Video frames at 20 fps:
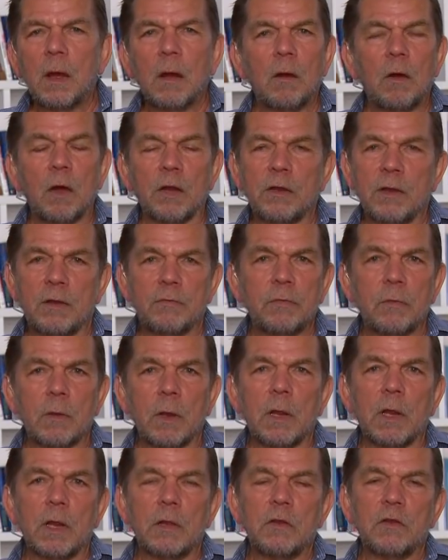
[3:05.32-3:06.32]
Oh,
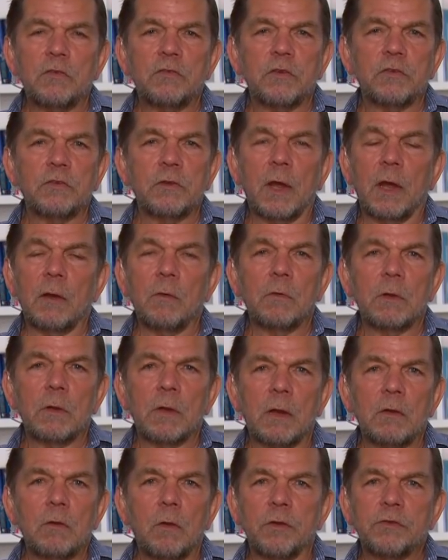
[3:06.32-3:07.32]
definitely. There's just no
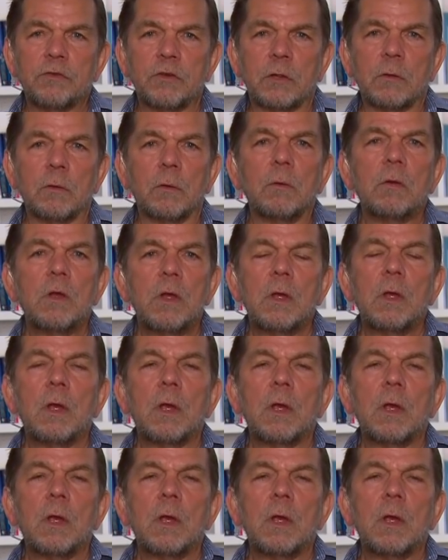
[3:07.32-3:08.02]
logical...